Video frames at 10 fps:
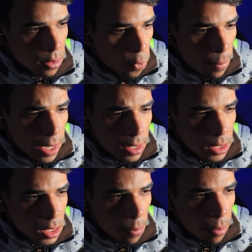We'll make it
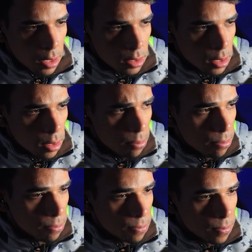step by step.
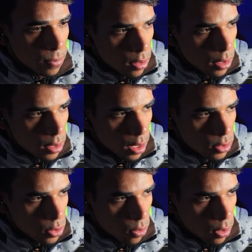Yeah,
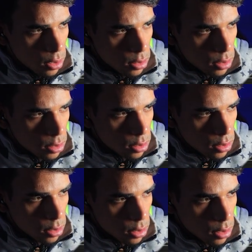so
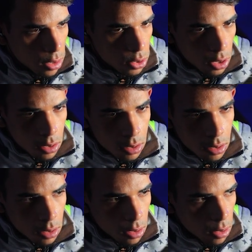let's just
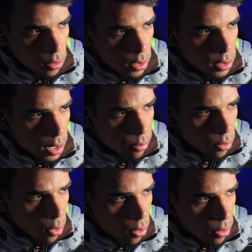disable
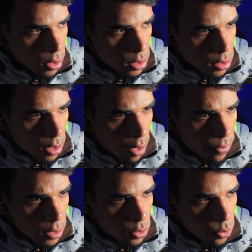all these
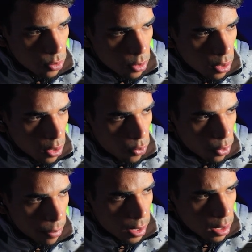graphics we're
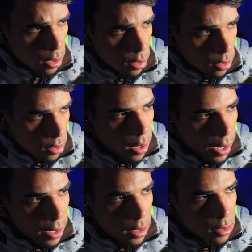making,
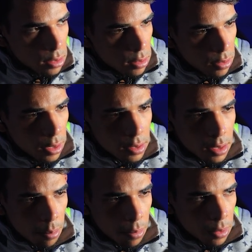and it's really
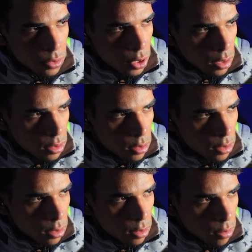simple. Just
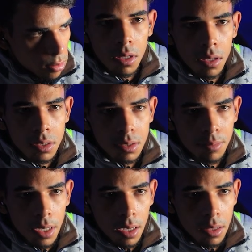let's
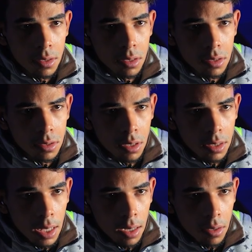get this
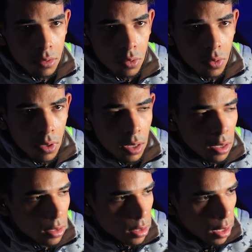rectangle tool
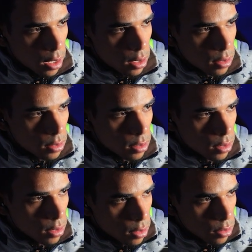here and
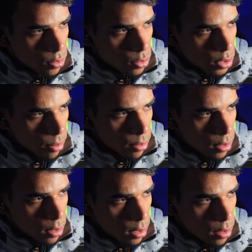draw
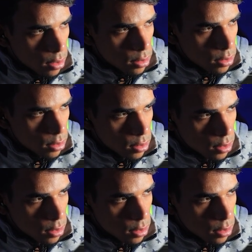something like this,